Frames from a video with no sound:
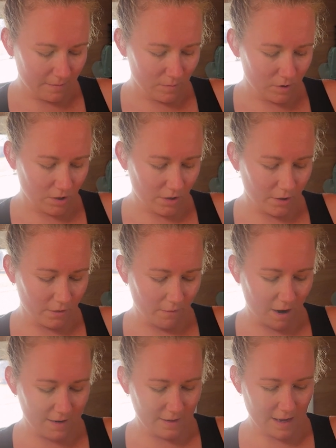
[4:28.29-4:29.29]
So
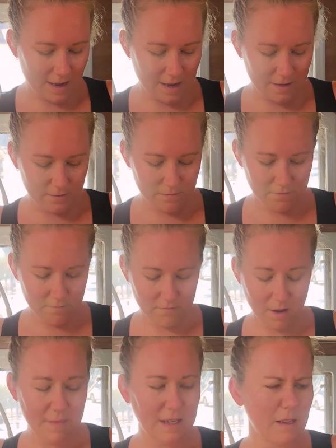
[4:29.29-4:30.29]
Ryan can't,
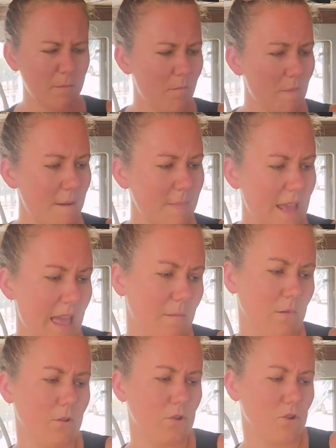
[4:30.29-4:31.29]
I mean, he might be
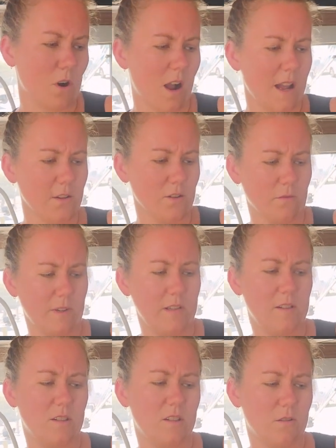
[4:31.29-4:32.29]
able to try and do
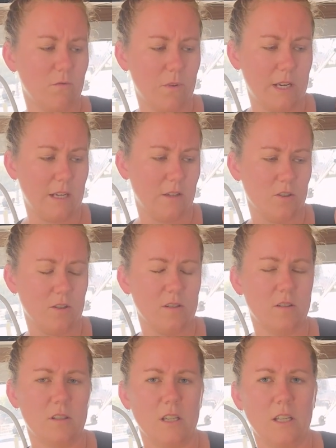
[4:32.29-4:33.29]
his squidding just
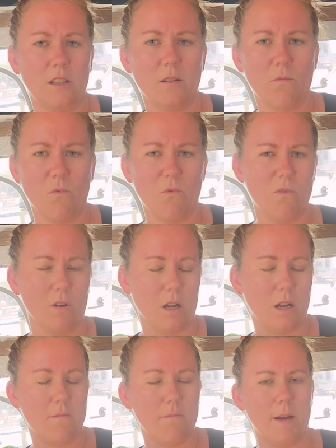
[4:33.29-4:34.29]
in the water.
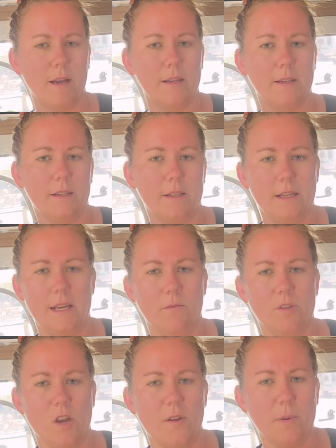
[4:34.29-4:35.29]
Figure that out. He
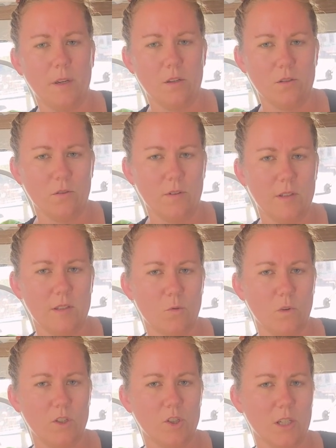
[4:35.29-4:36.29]
was hoping to do his
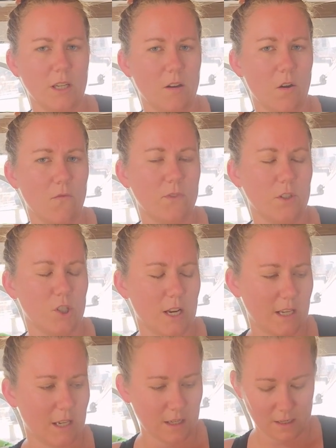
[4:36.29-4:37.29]
squid jigging off the
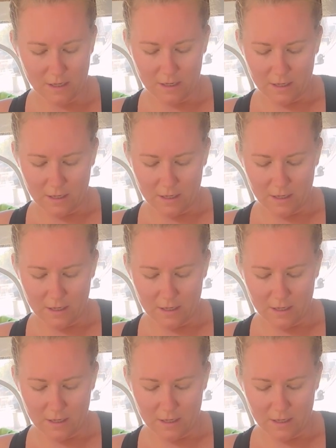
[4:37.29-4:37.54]
jetty.